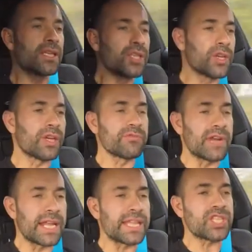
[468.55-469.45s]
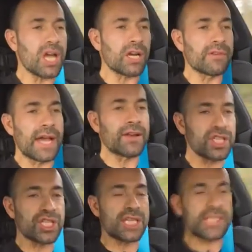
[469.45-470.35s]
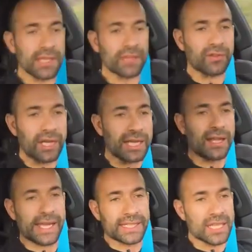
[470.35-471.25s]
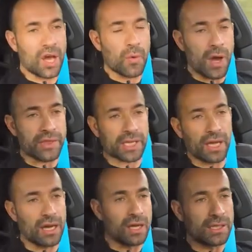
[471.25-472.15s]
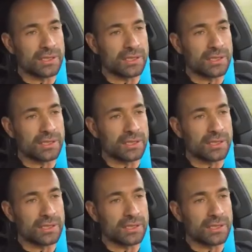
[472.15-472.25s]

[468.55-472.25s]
You can really chuck around a GT3 like no other car,